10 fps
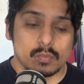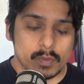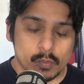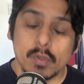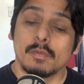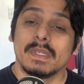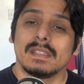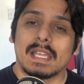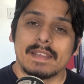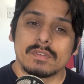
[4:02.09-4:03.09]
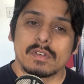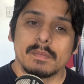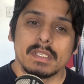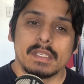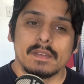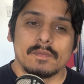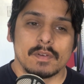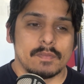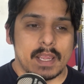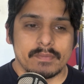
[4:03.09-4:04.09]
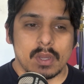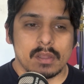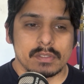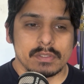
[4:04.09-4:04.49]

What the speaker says: we will be live streaming it for $5.